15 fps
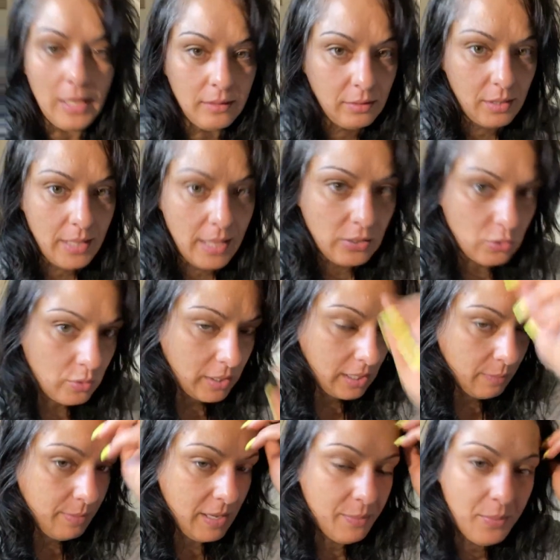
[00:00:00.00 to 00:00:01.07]
They're not tricky
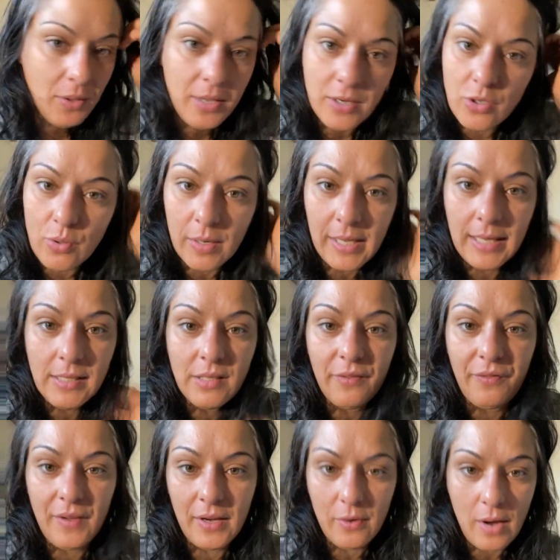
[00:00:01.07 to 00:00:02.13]
people, they're tricky to
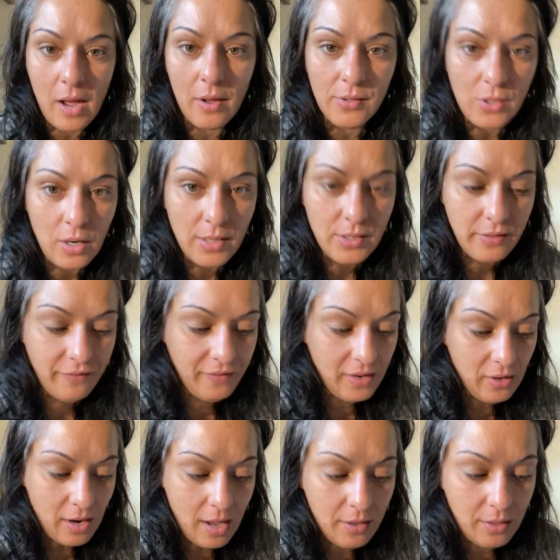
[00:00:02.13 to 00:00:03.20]
figure out. It's hard to
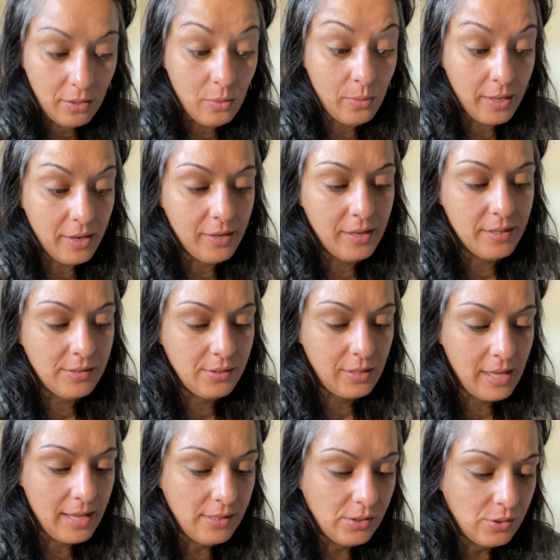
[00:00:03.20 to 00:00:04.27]
figure out an Aquarius,
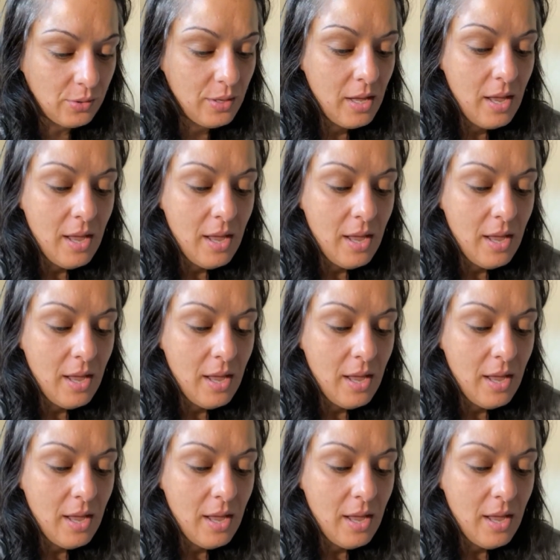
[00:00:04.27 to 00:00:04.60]
okay? So